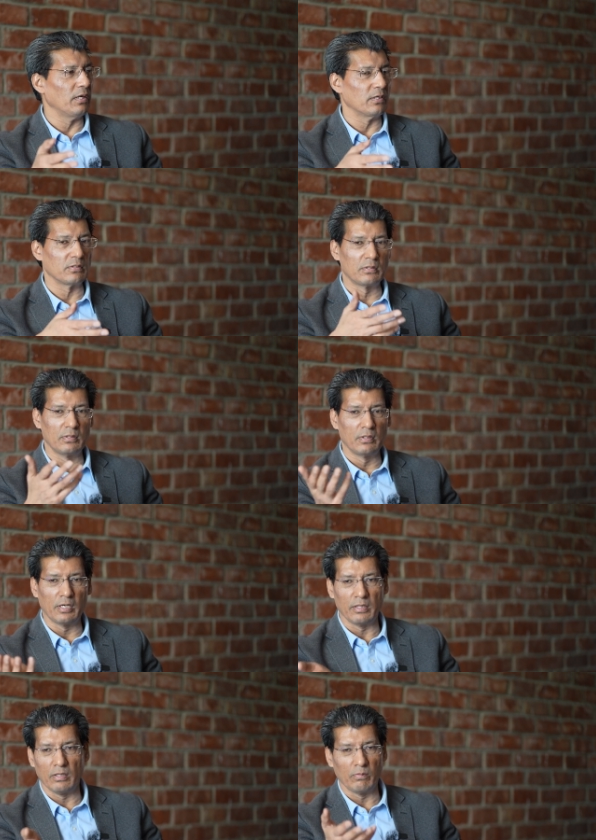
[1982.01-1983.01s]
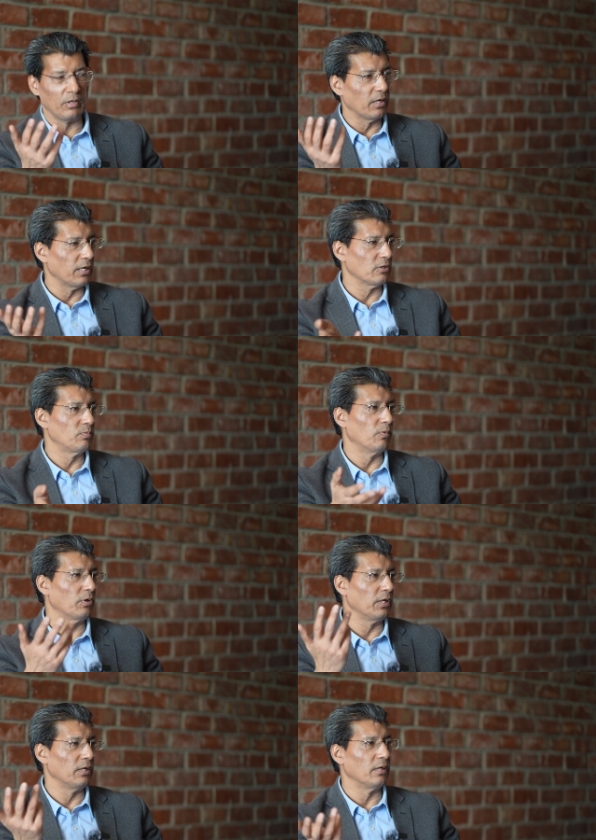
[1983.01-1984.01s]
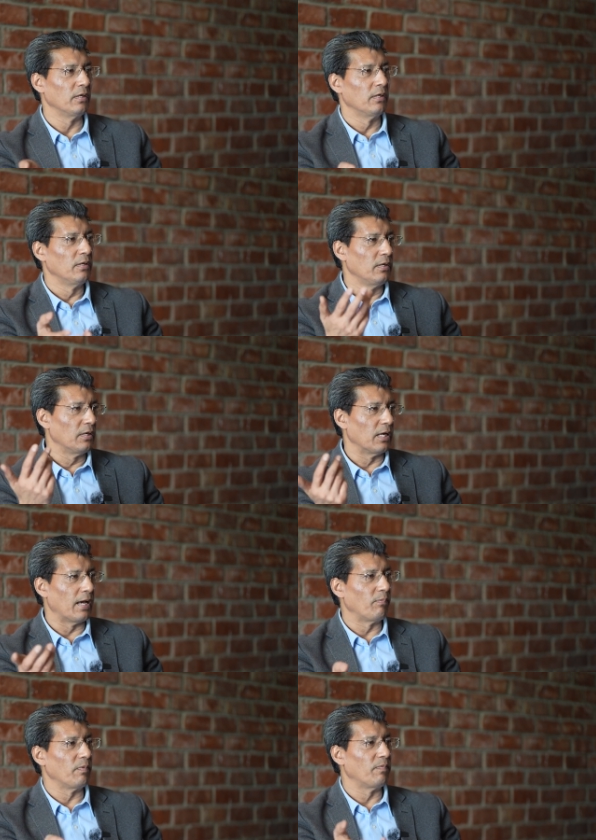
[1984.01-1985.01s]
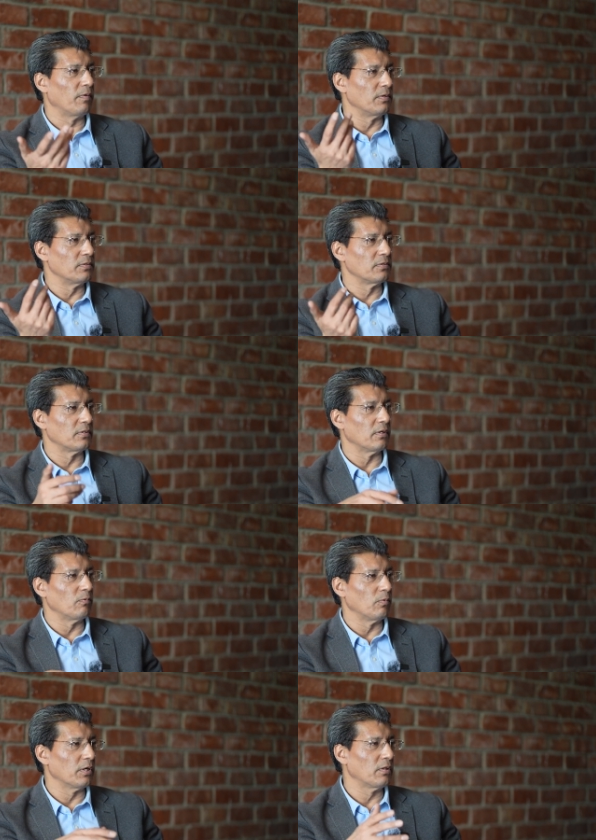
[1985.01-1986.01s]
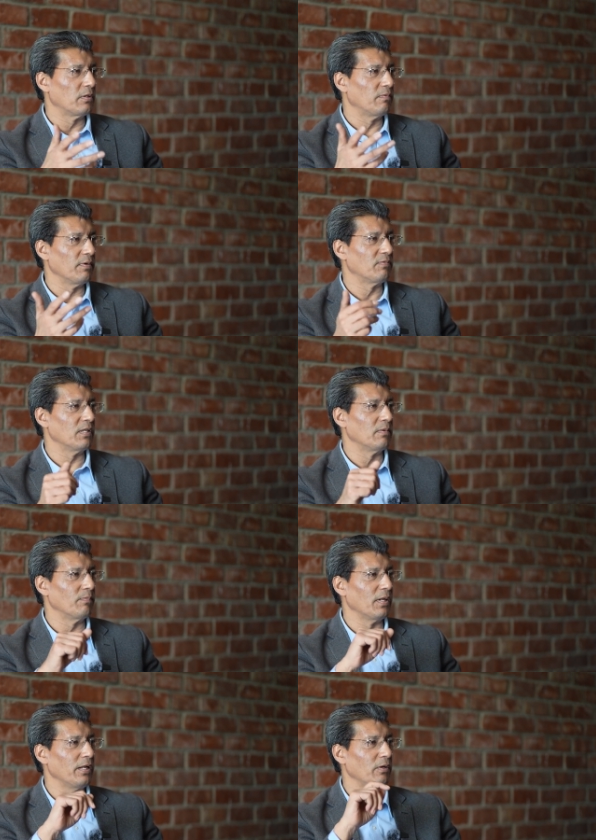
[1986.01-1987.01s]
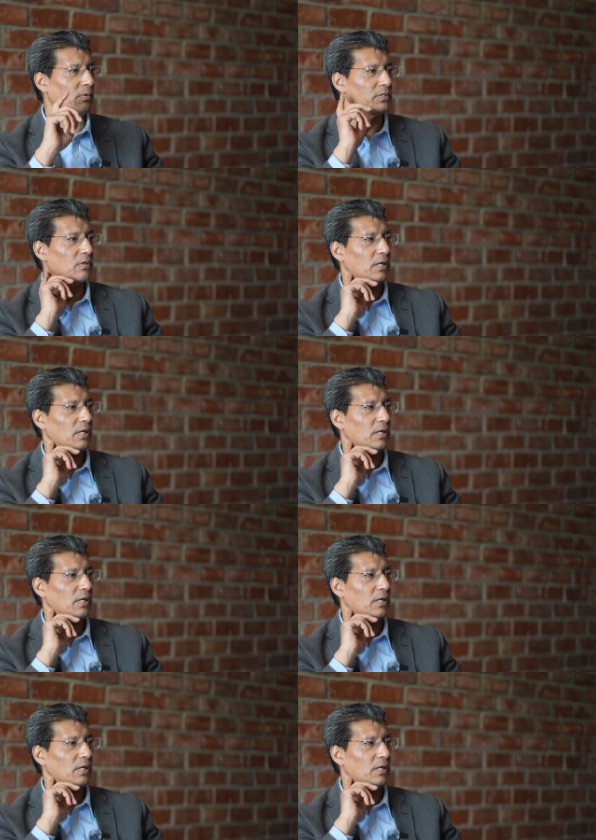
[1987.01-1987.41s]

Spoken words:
years, I think we are exporting Apple phones worth $15 billion.